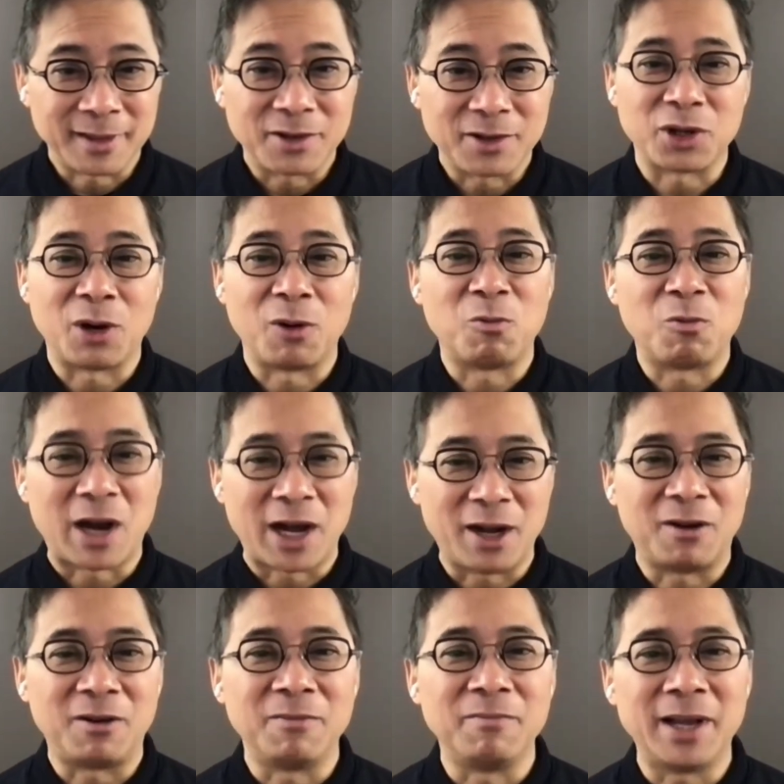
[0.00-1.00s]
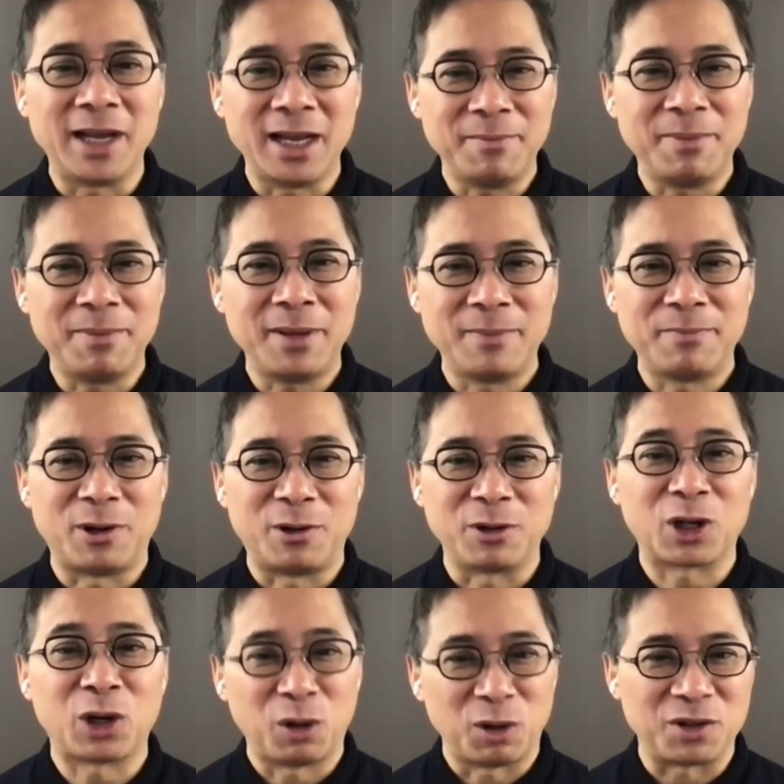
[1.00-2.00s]
So while many people
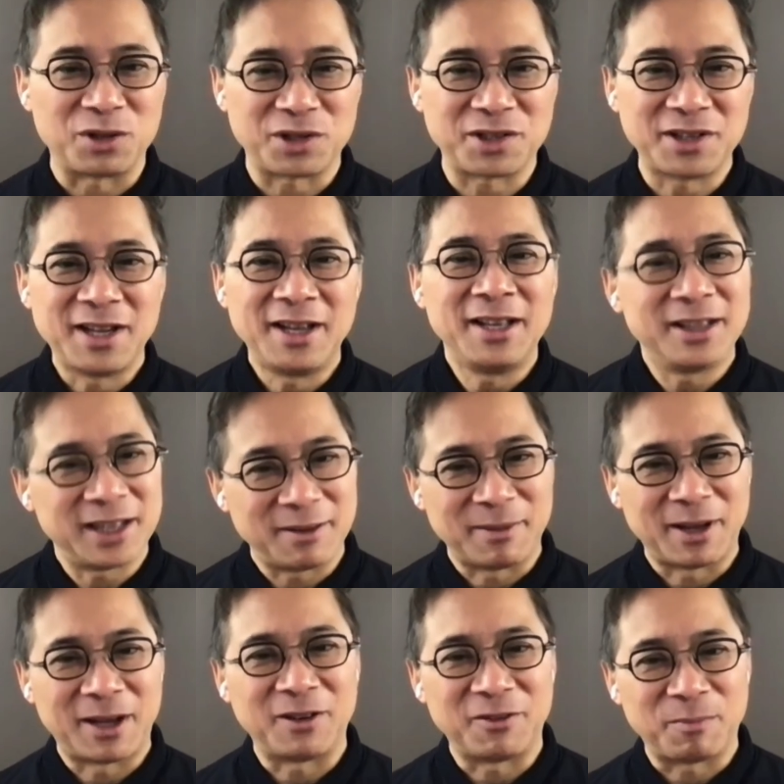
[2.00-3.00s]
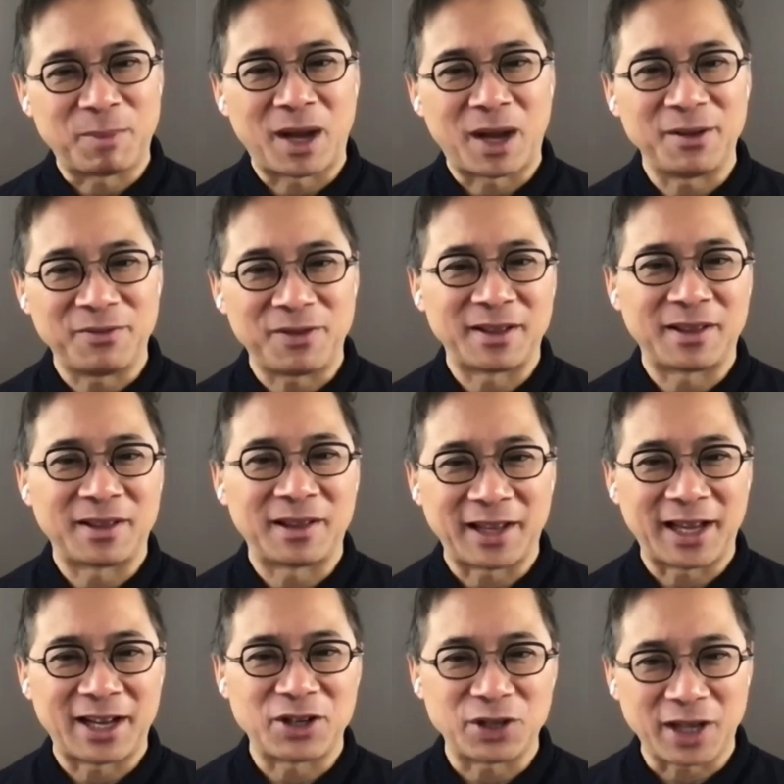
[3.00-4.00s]
curse the amount of body fat that they
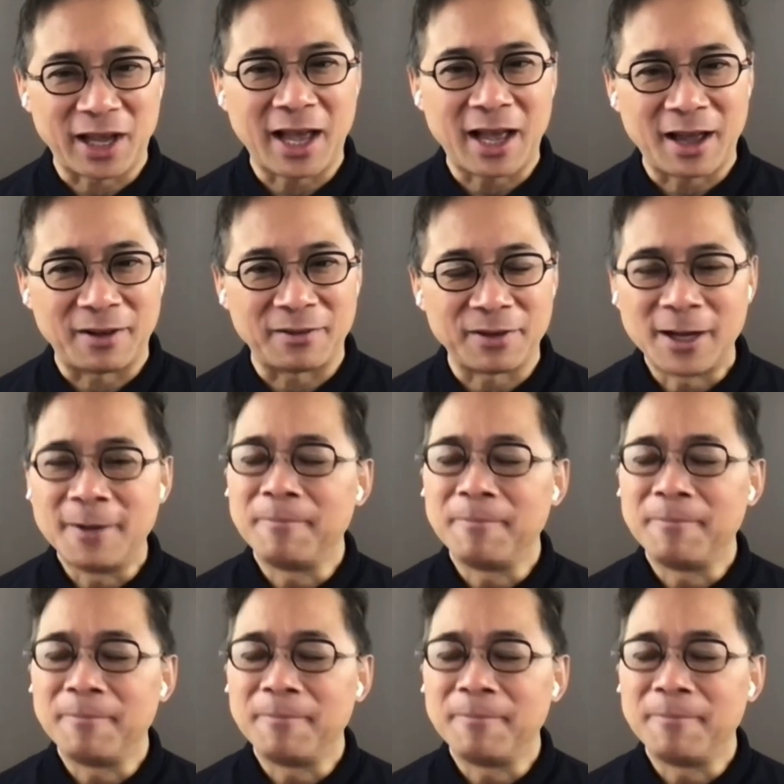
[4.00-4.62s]
actually have,